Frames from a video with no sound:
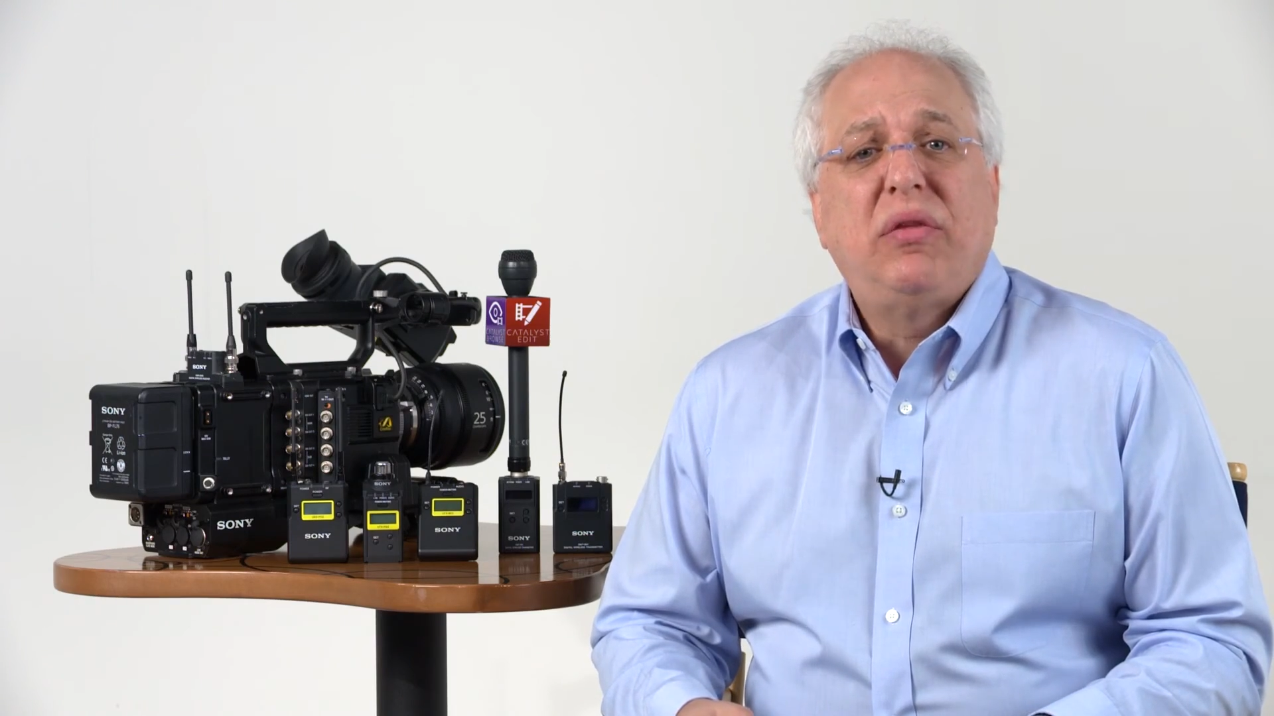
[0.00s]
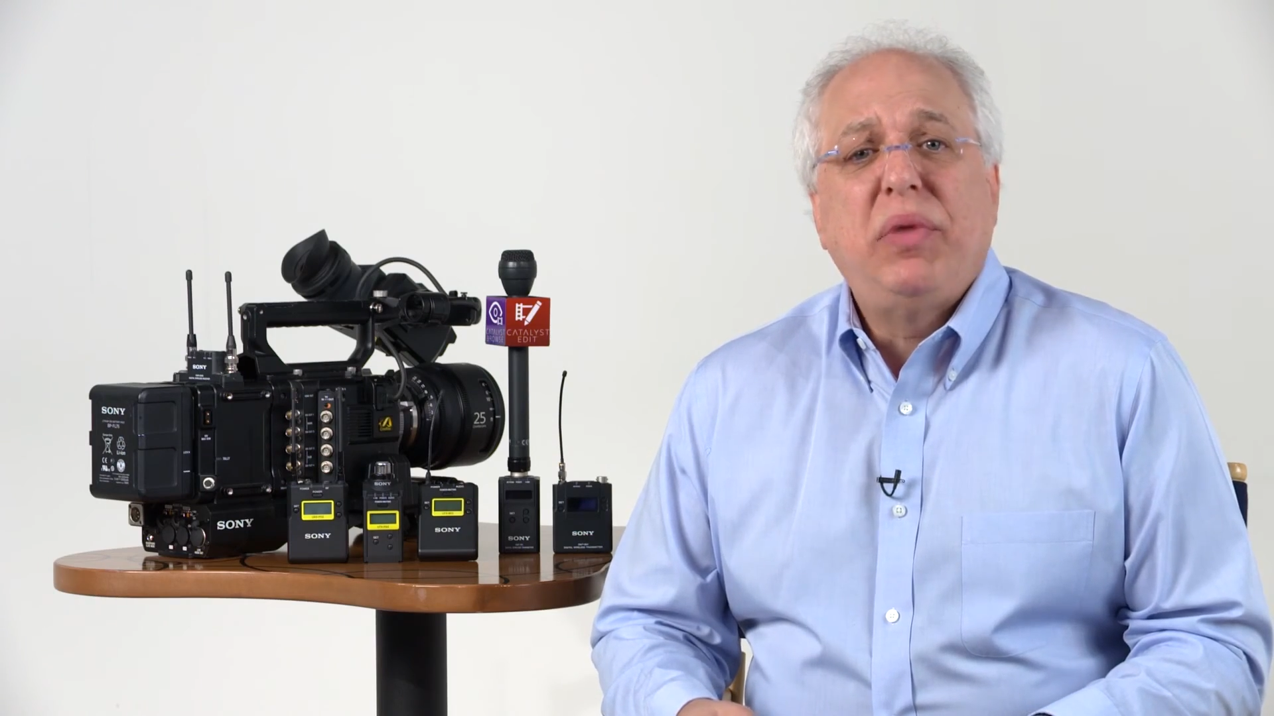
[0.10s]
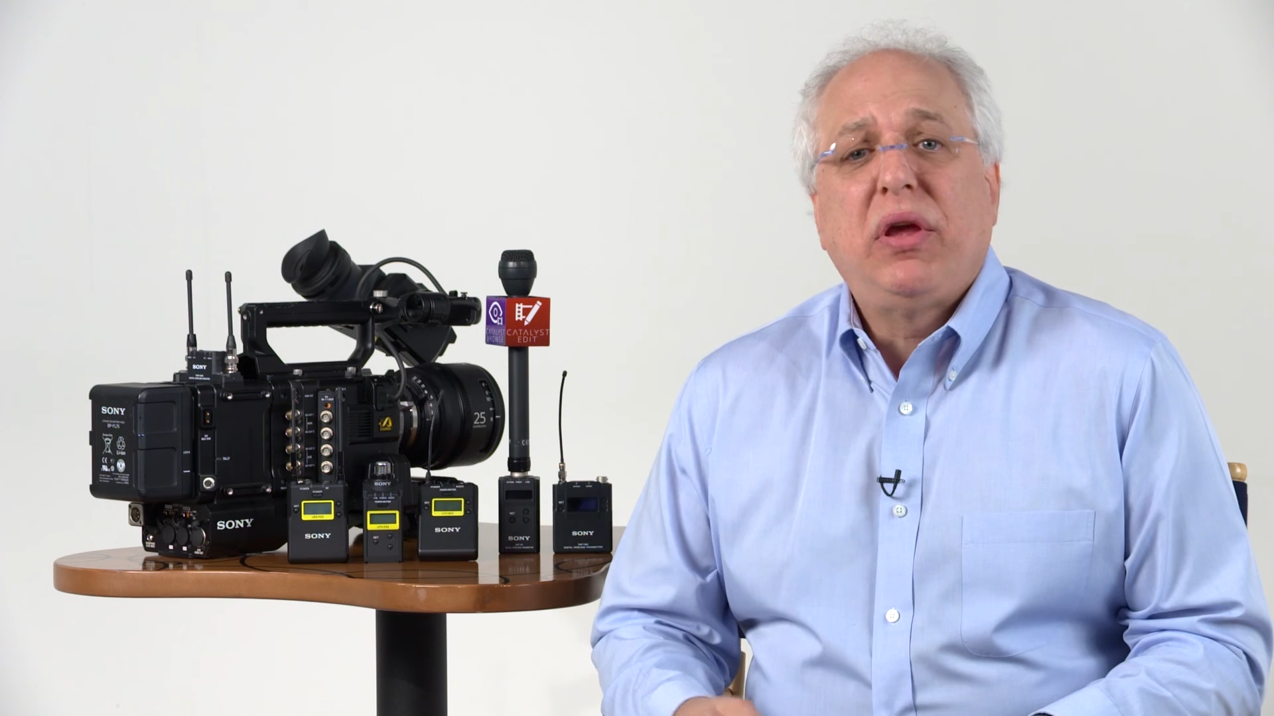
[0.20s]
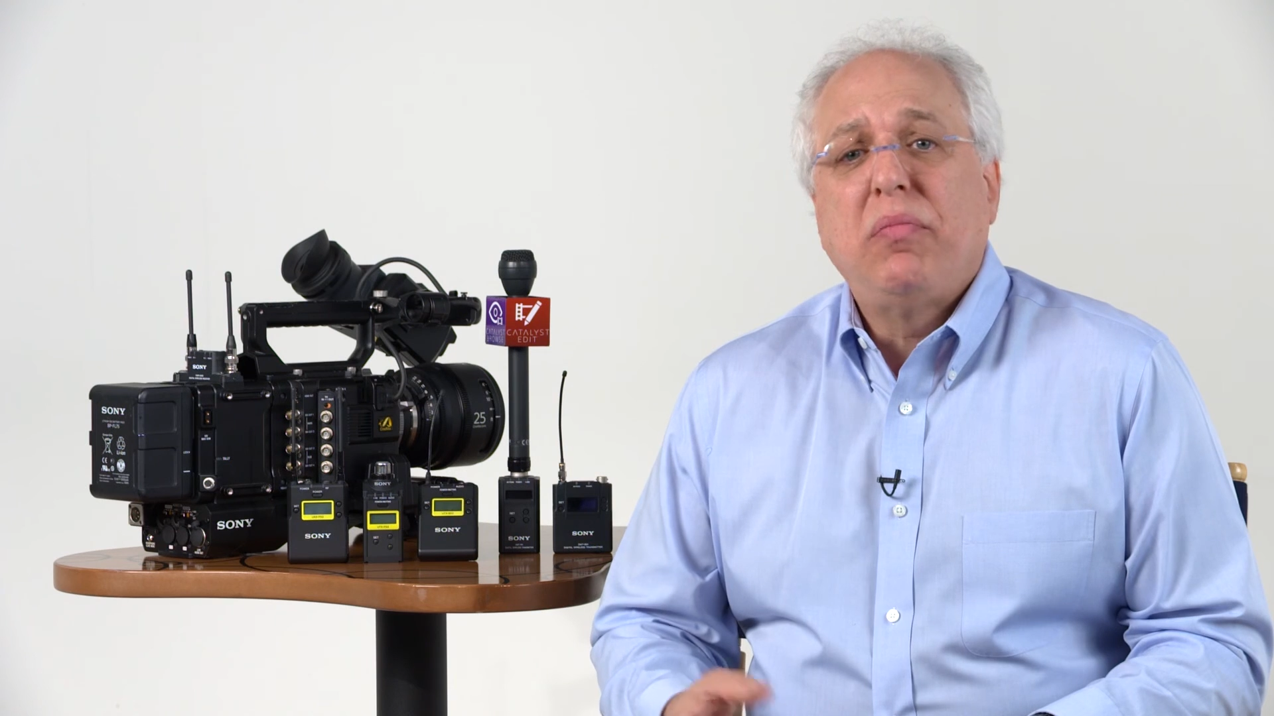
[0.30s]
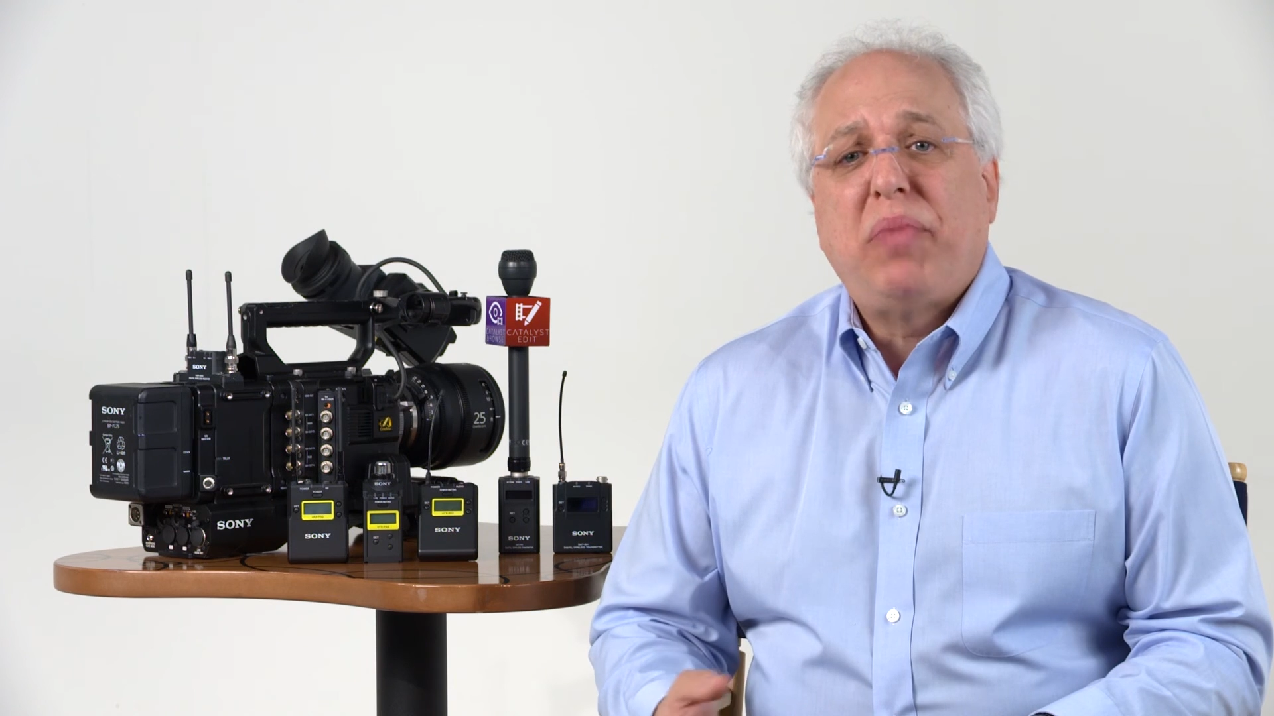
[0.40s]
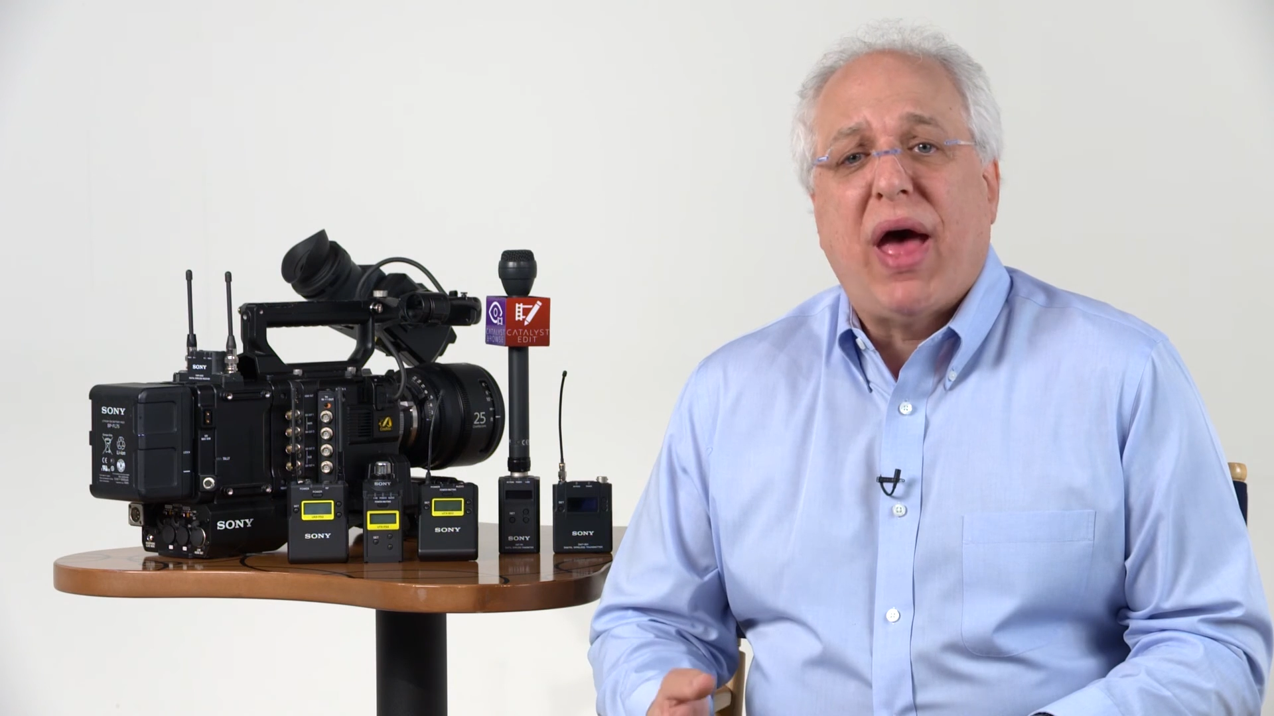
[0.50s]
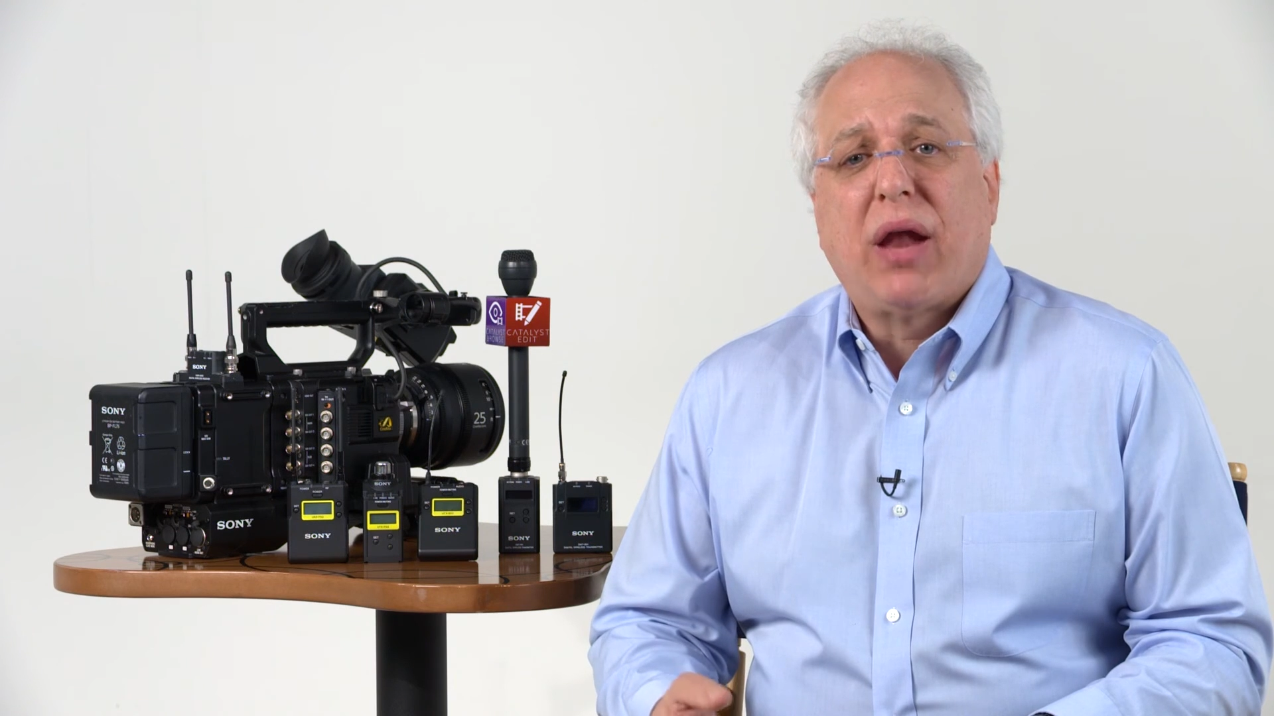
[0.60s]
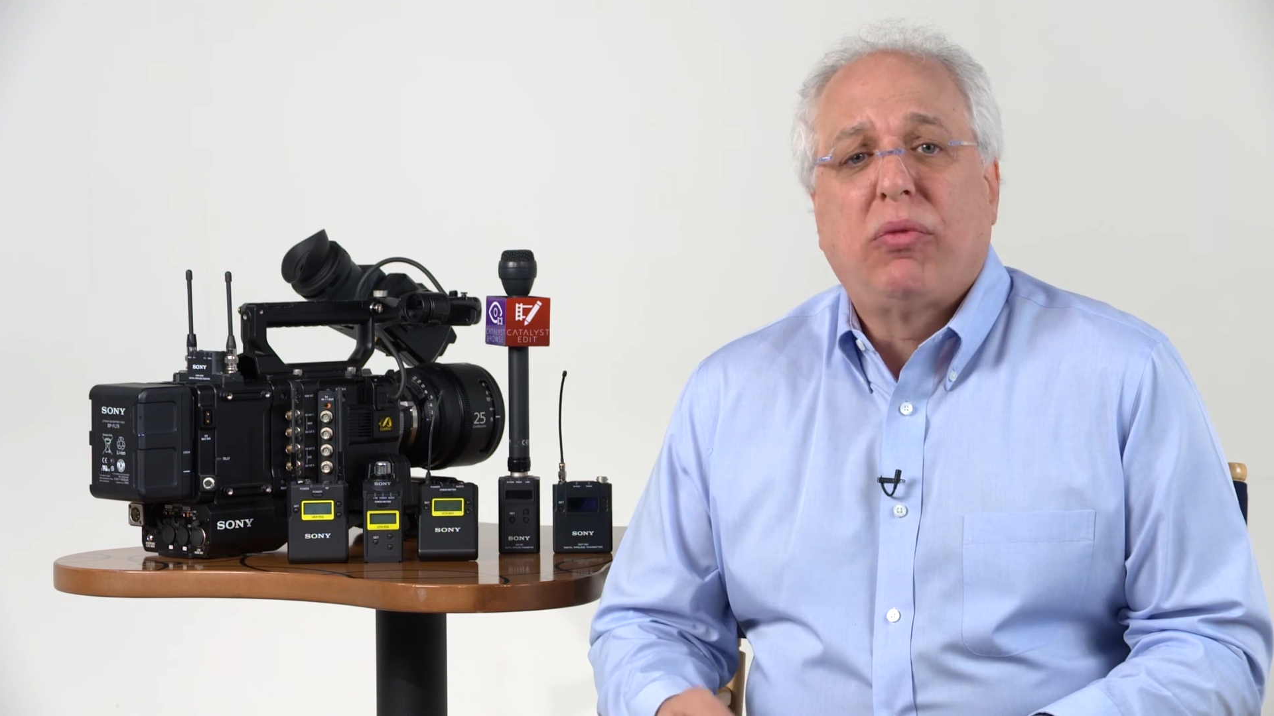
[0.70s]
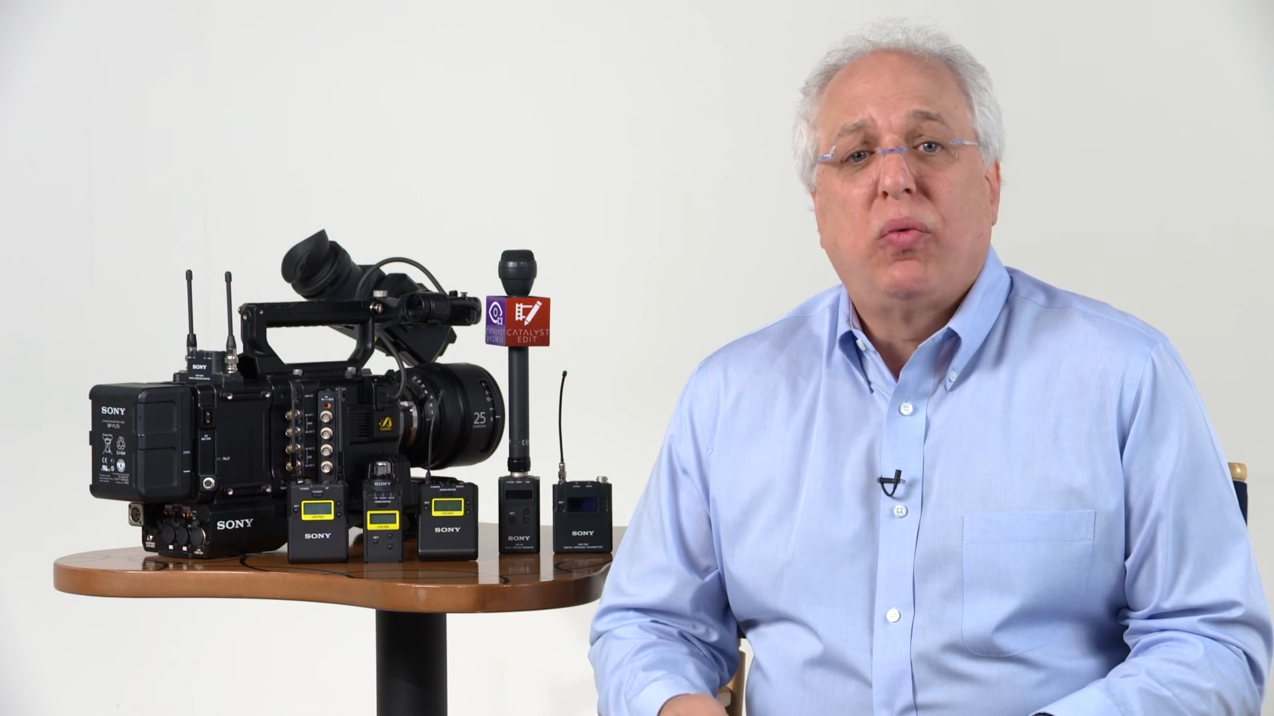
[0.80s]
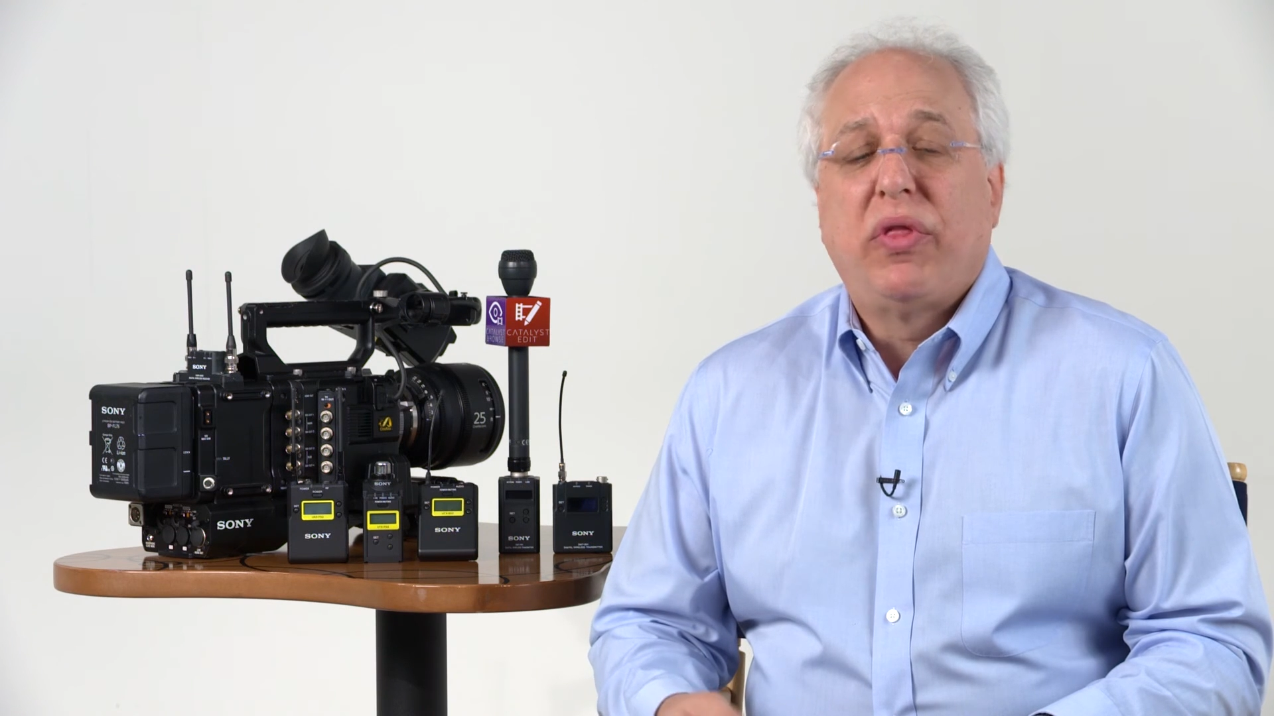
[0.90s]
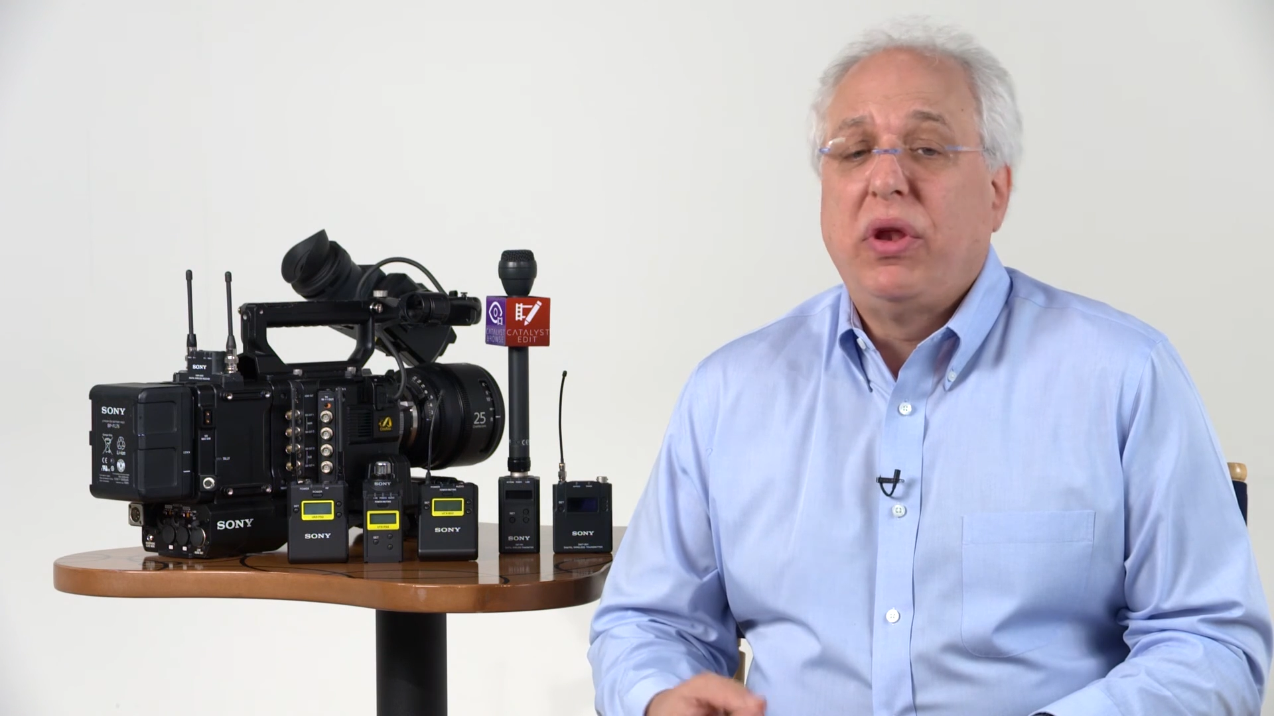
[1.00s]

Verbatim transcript: to be compatible with